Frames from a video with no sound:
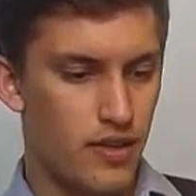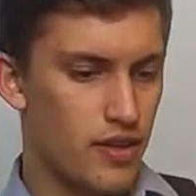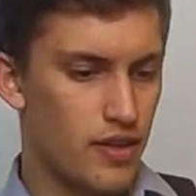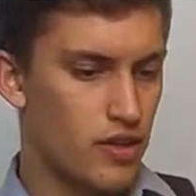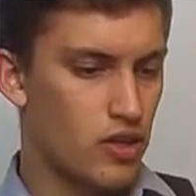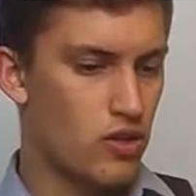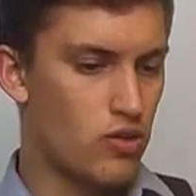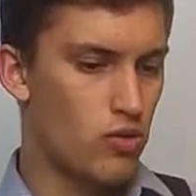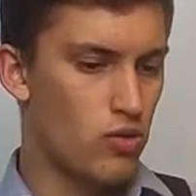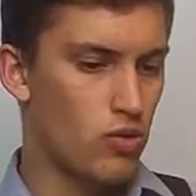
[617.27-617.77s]

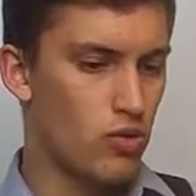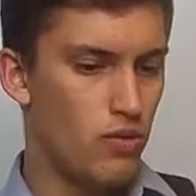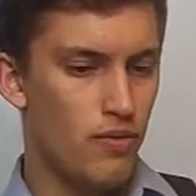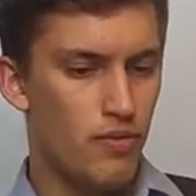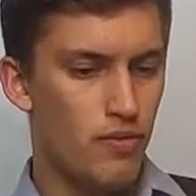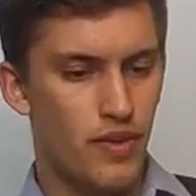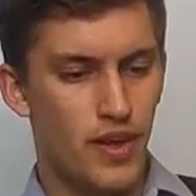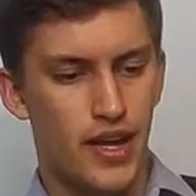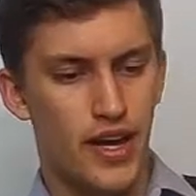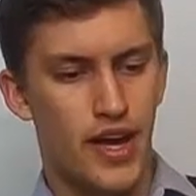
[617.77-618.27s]
Cool.
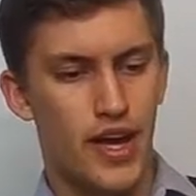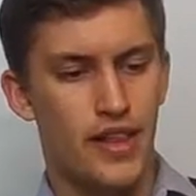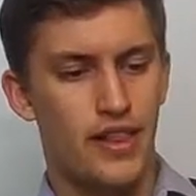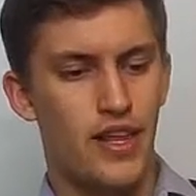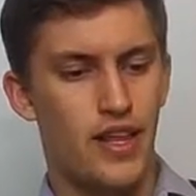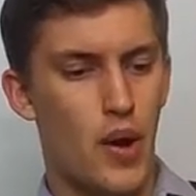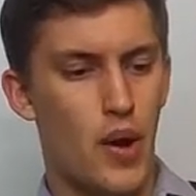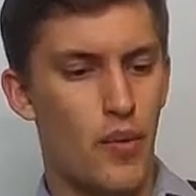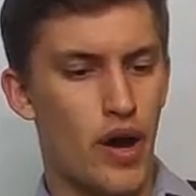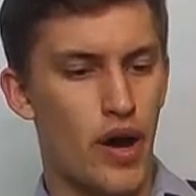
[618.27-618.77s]
And
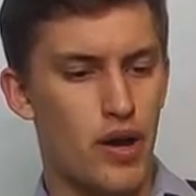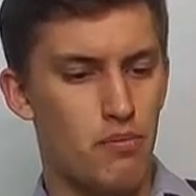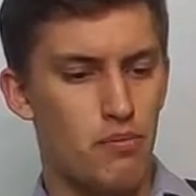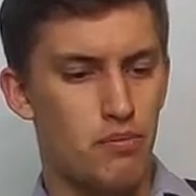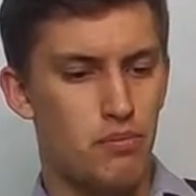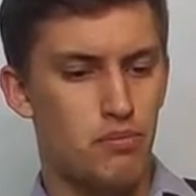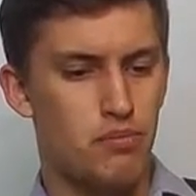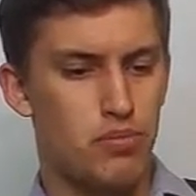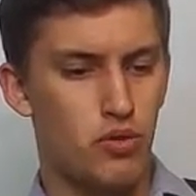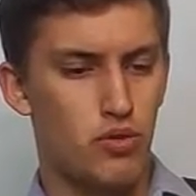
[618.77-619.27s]
now I
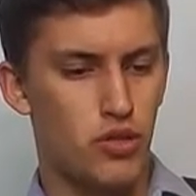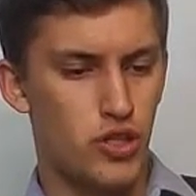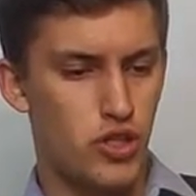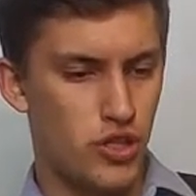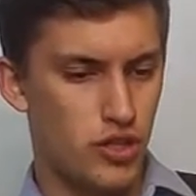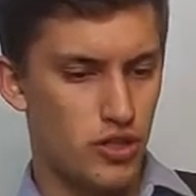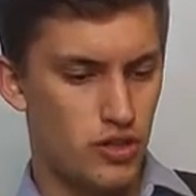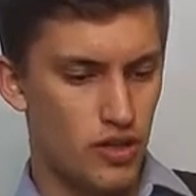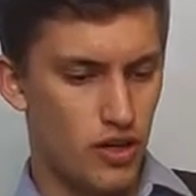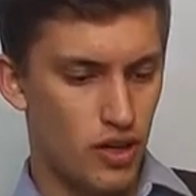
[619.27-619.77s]

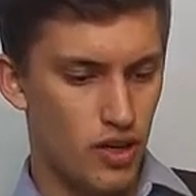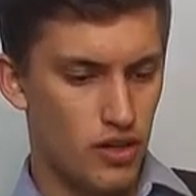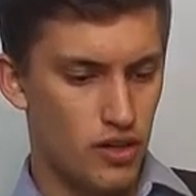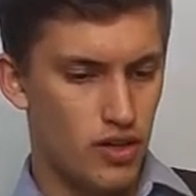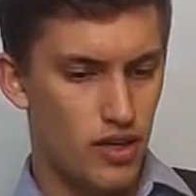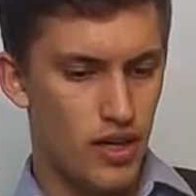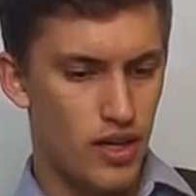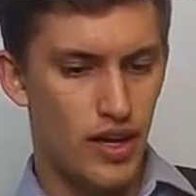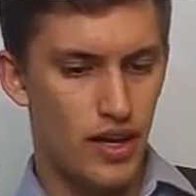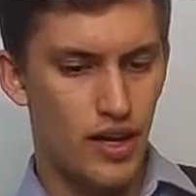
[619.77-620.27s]
push
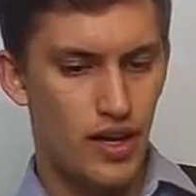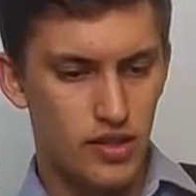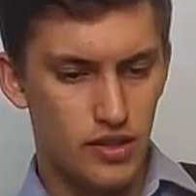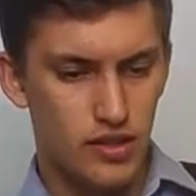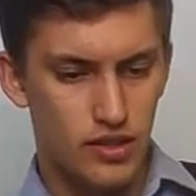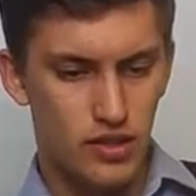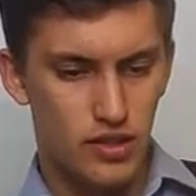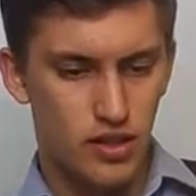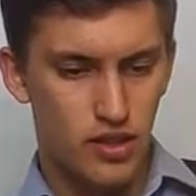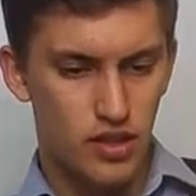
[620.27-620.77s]

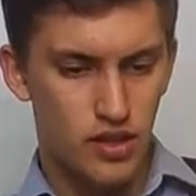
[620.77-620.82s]
it.